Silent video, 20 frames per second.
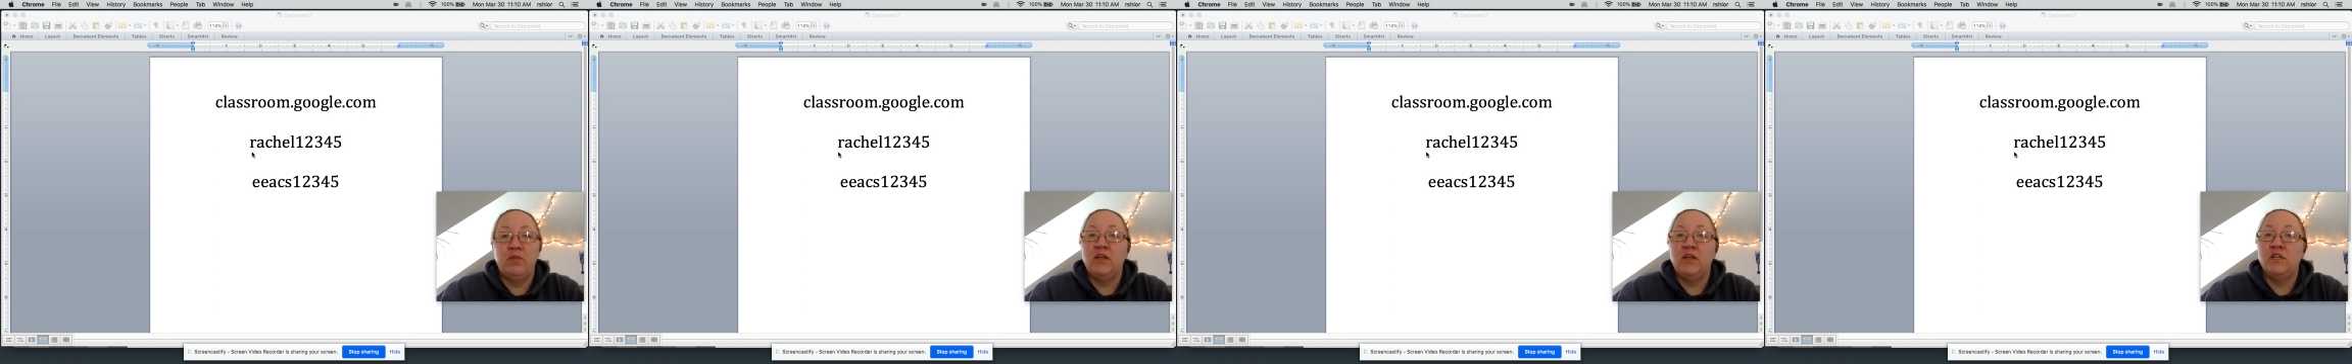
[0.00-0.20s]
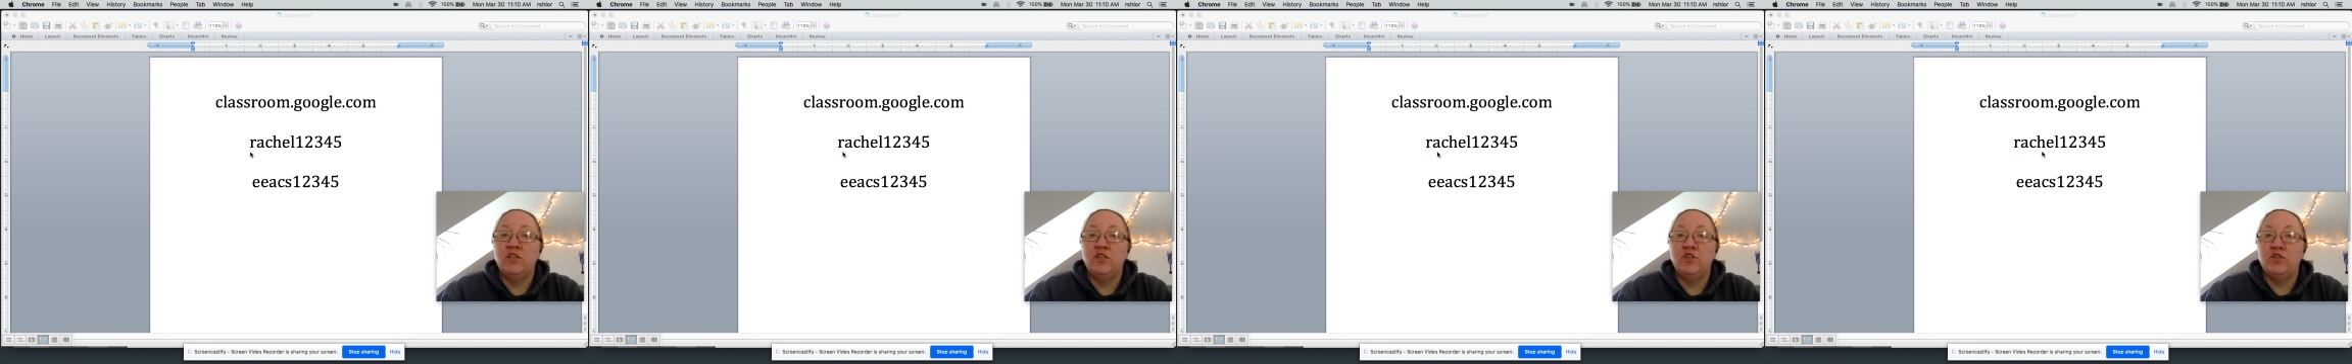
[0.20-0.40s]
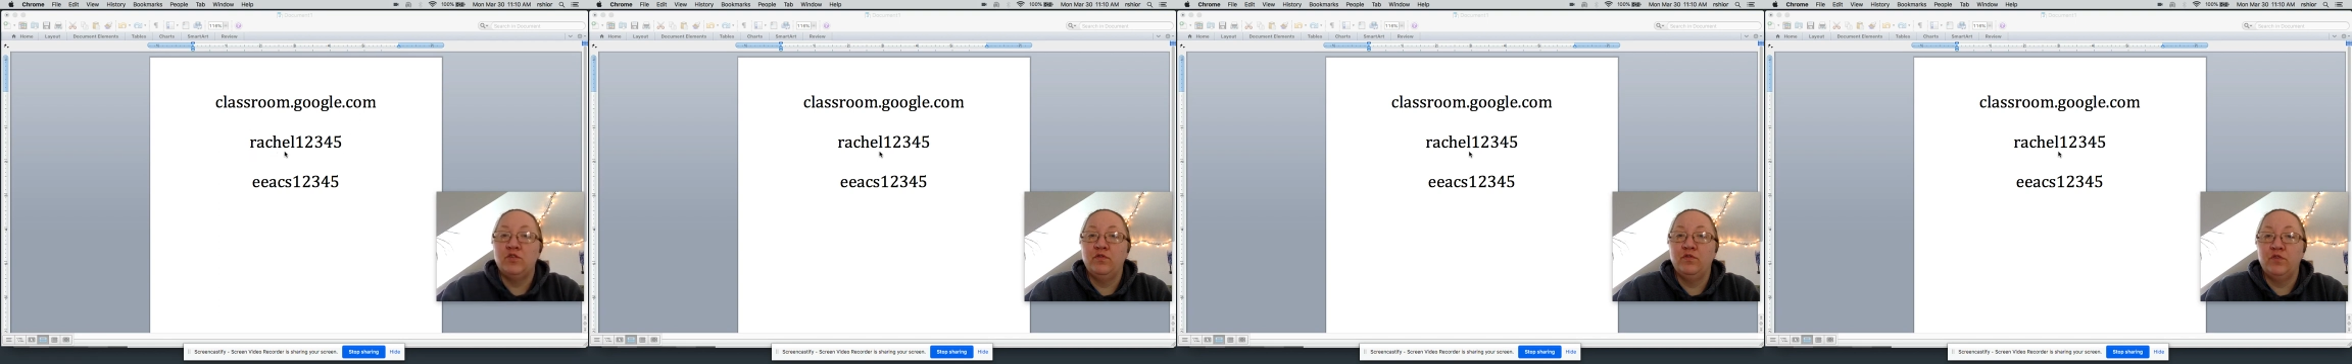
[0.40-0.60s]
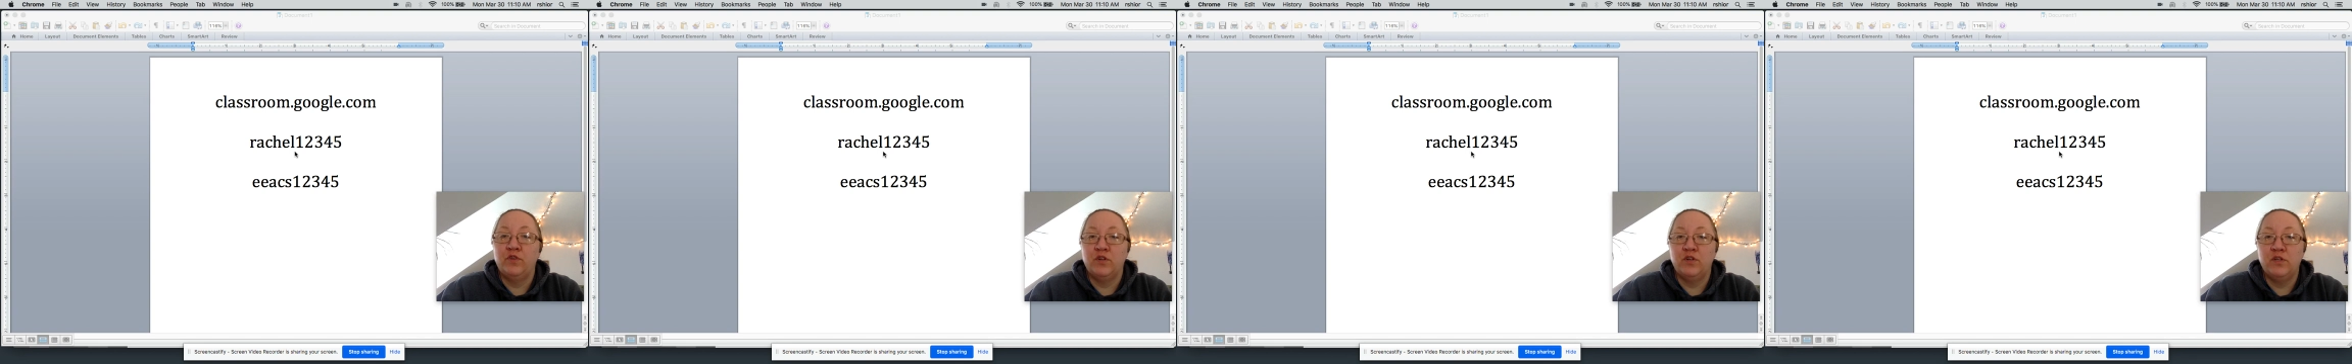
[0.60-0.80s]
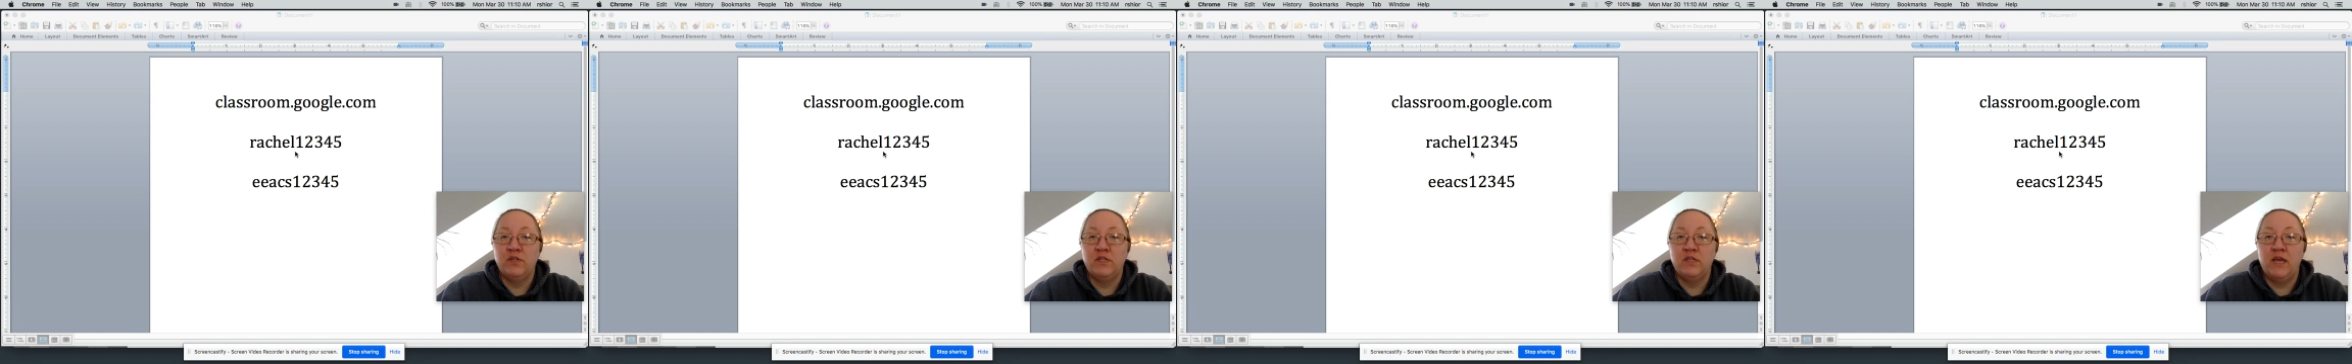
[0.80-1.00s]
is your
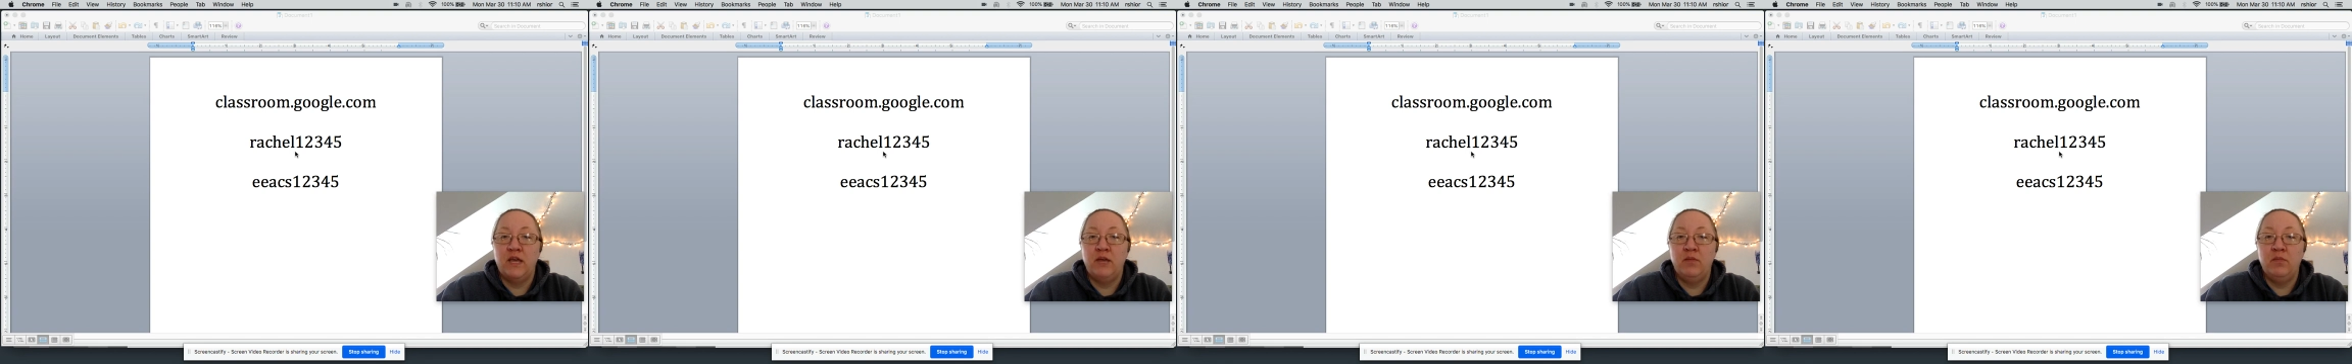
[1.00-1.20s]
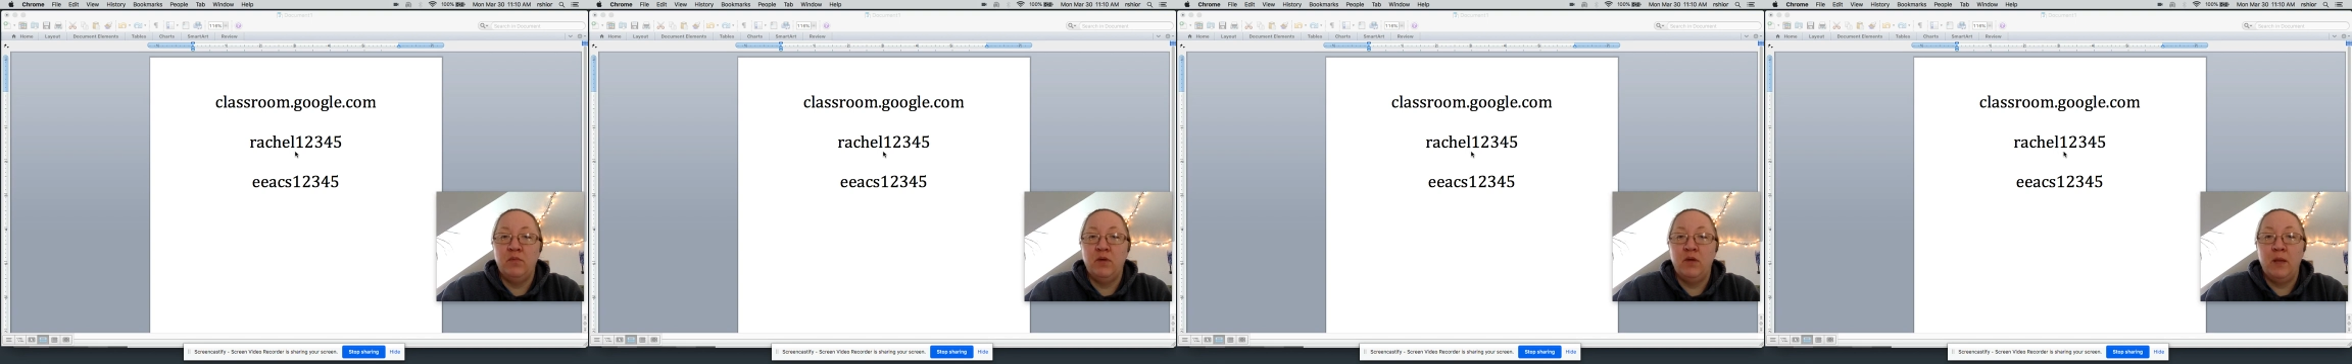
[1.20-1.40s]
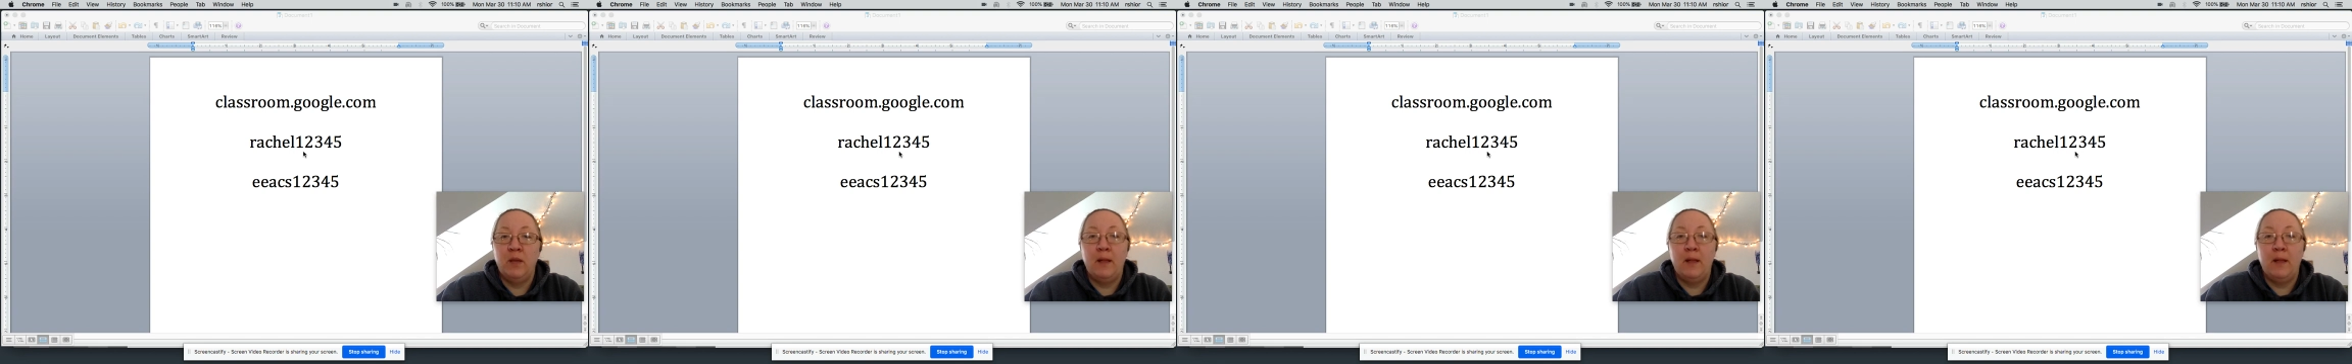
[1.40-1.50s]
first name